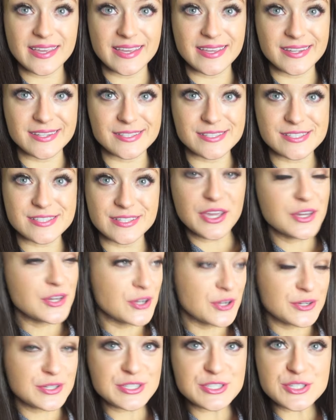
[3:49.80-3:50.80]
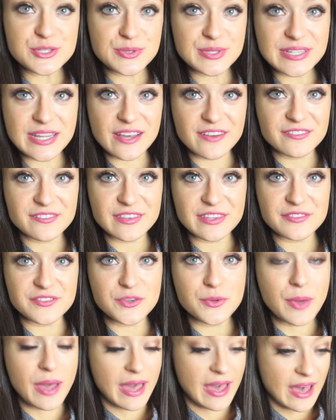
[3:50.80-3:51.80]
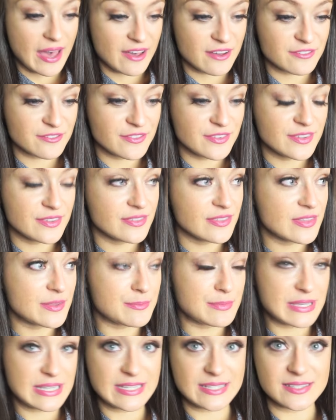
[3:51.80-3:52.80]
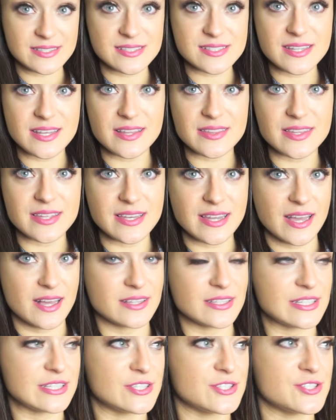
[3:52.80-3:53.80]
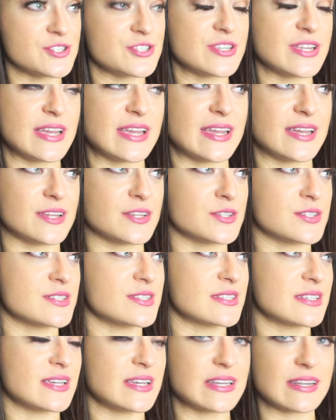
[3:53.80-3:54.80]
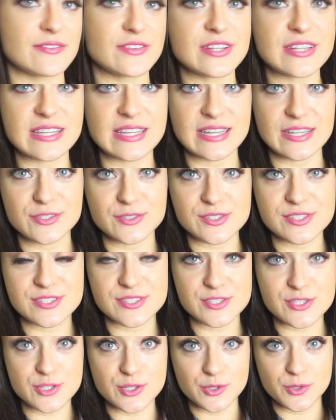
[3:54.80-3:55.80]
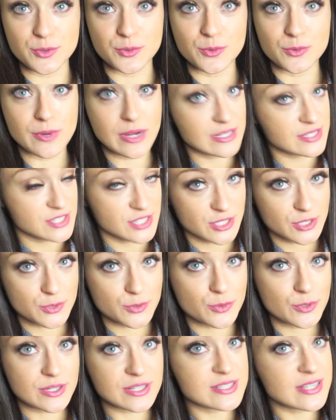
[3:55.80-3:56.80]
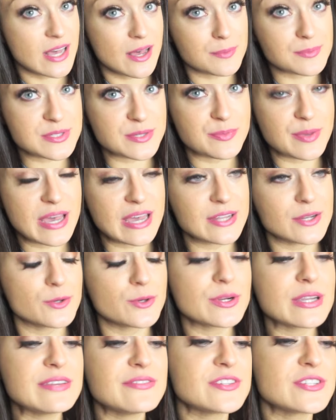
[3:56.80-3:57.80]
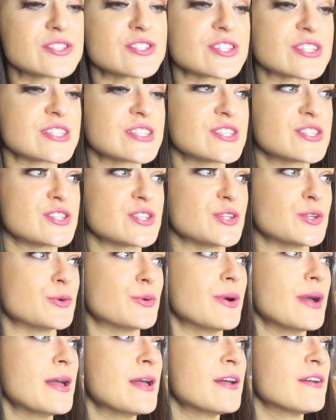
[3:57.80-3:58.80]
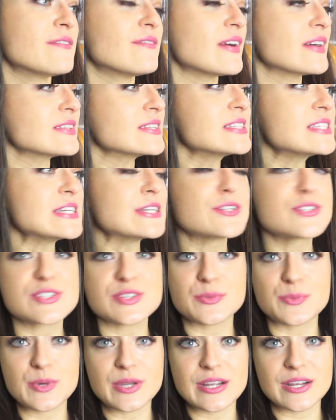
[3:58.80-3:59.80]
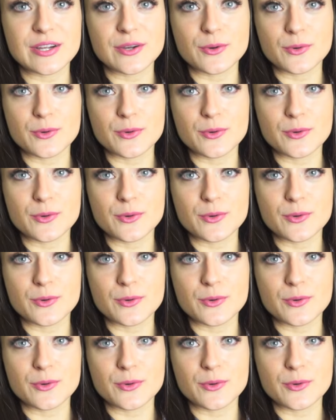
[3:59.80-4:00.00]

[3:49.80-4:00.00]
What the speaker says: can't encourage you enough, if you have the means and the knowledge and everything else, to rescue or adopt a pet, or even just to volunteer somewhere